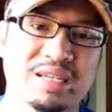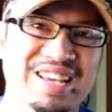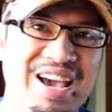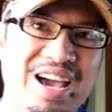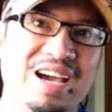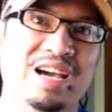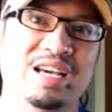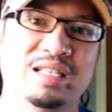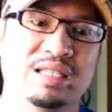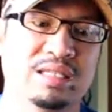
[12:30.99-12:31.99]
yeah,
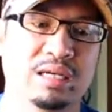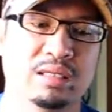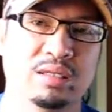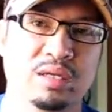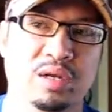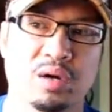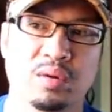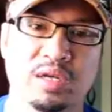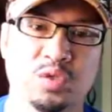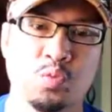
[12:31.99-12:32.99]
it's you know,
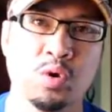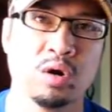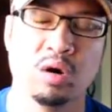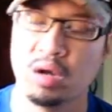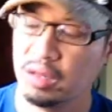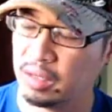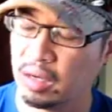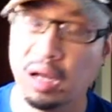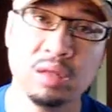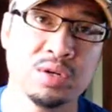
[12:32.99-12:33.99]
it's where all the
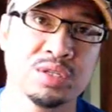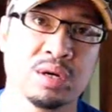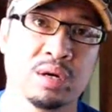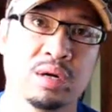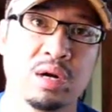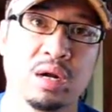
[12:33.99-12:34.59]
colors are